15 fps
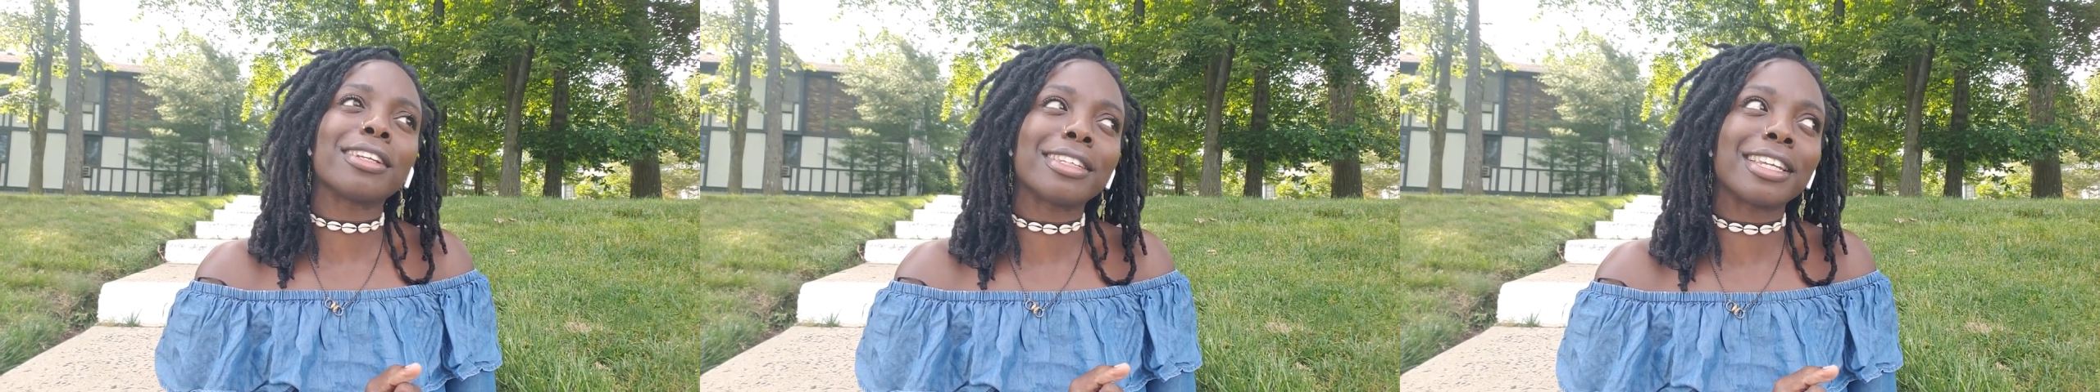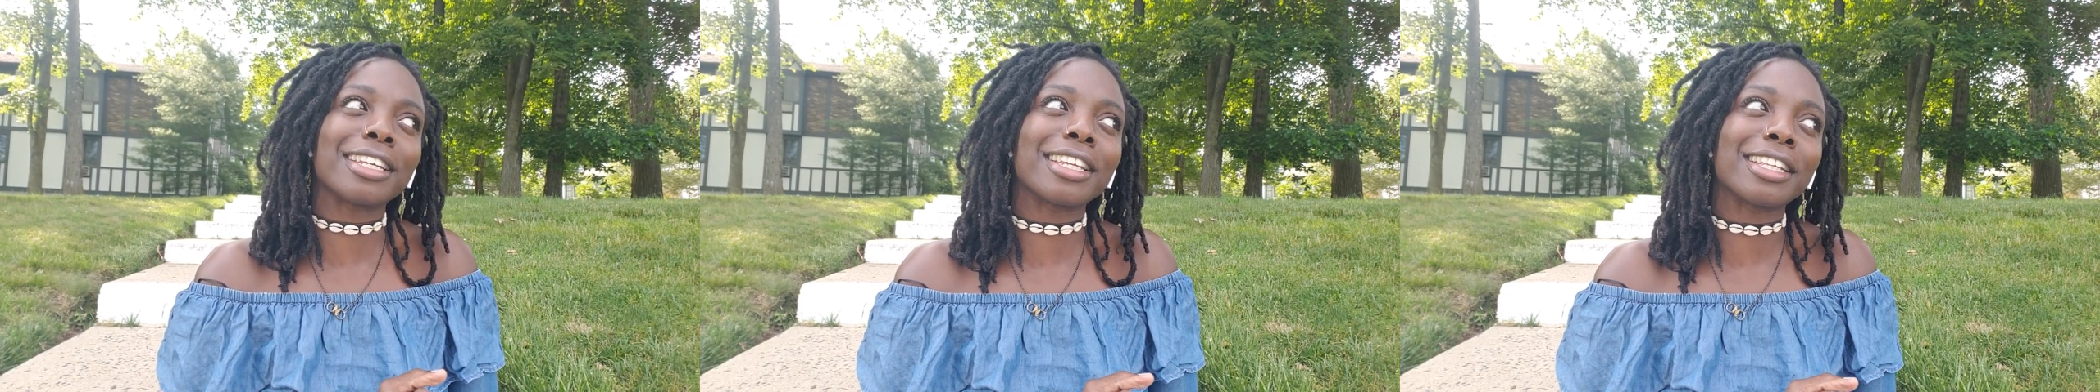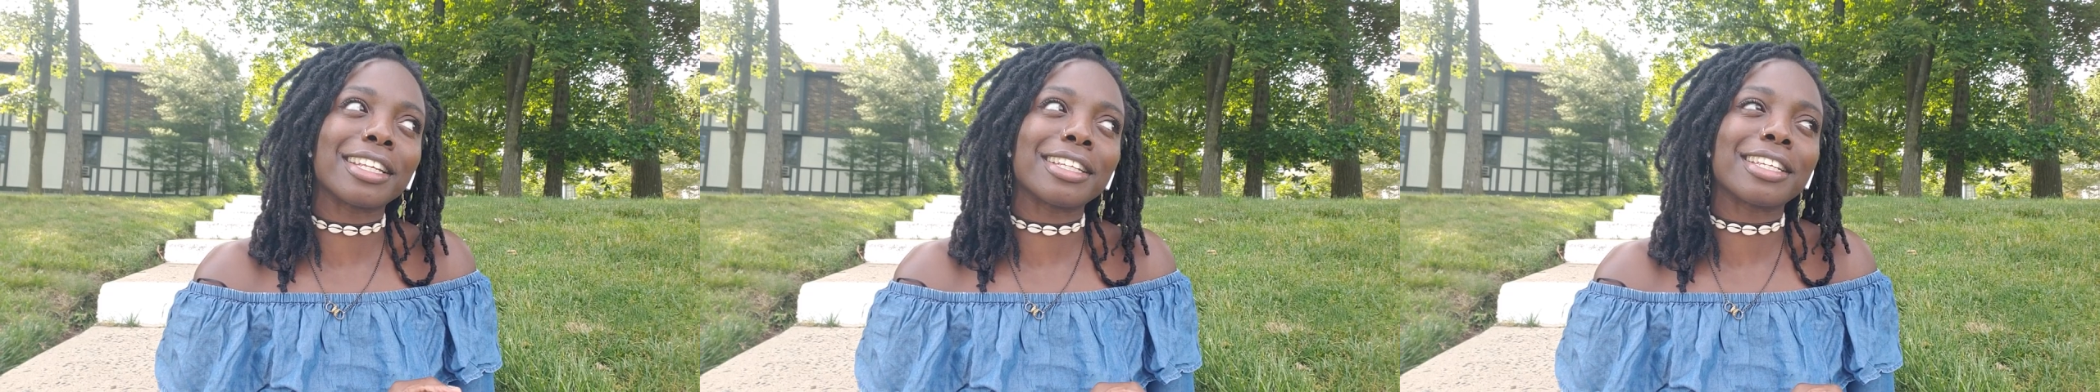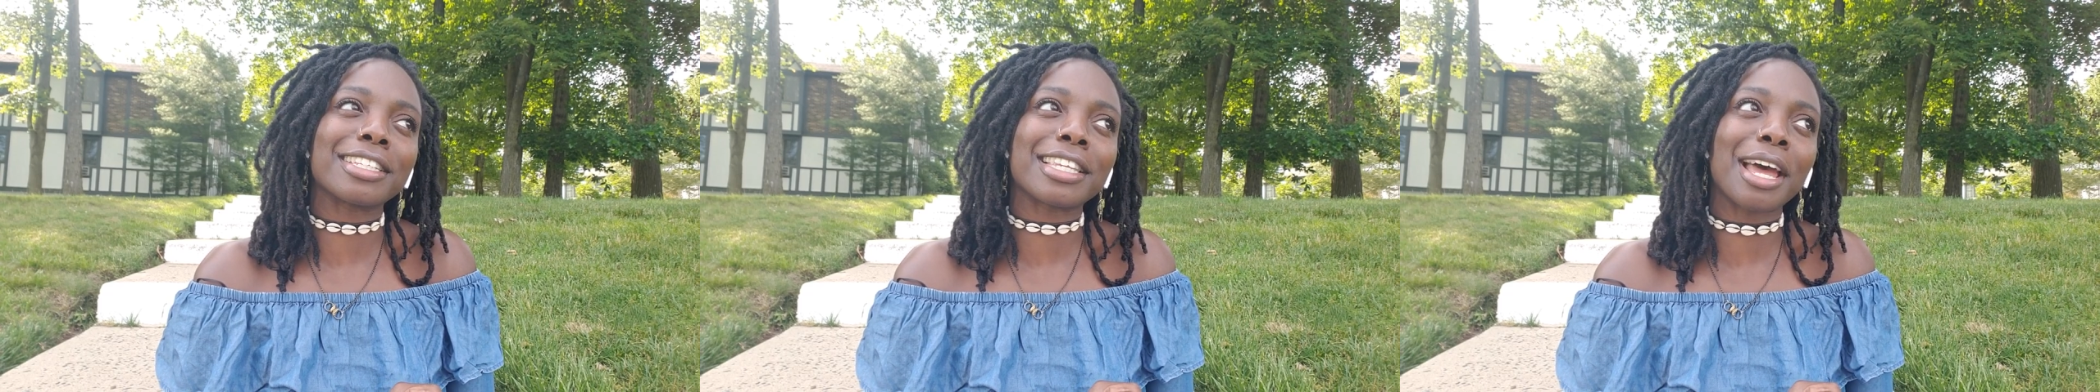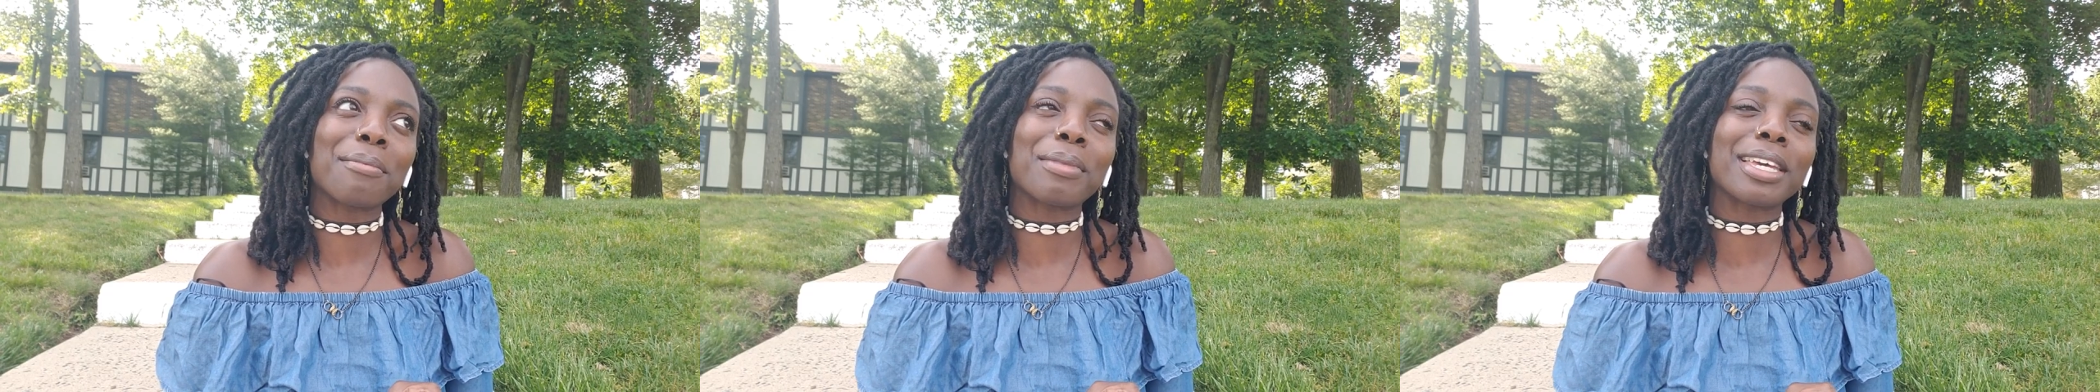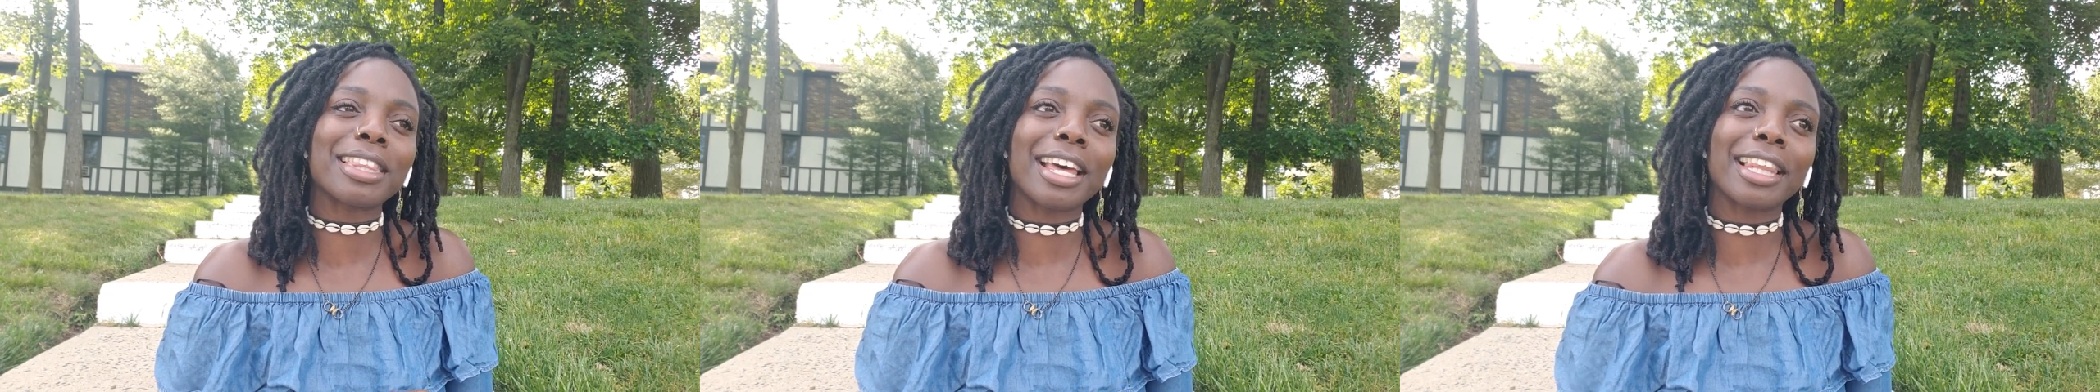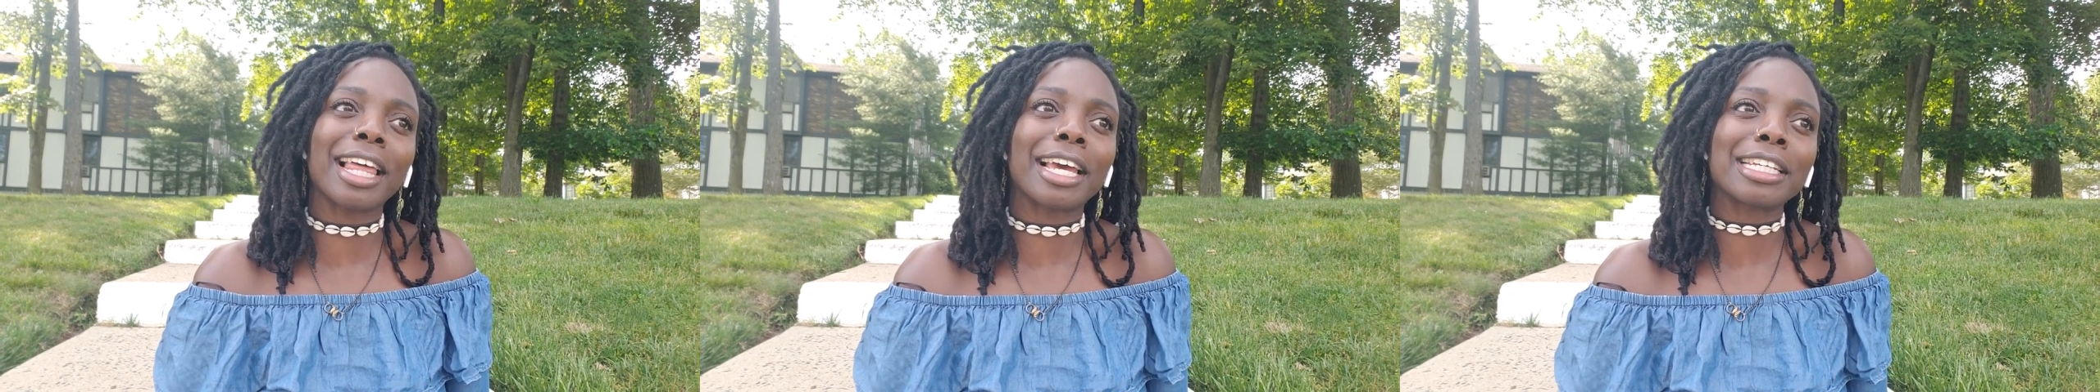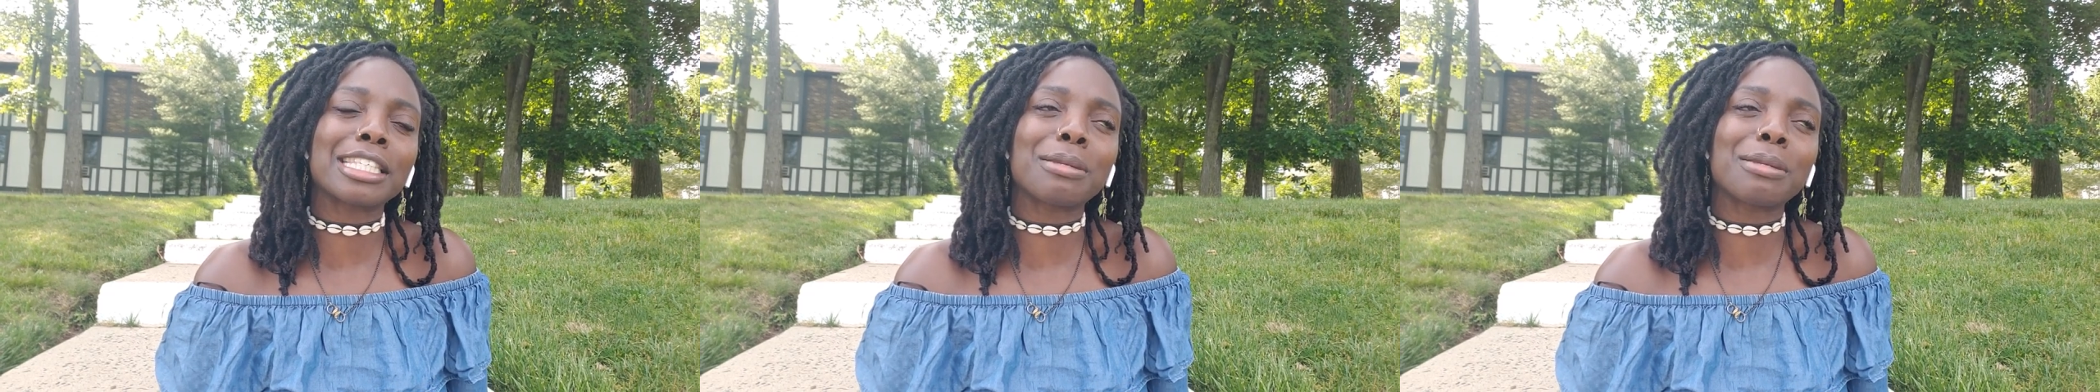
does that mean that, like,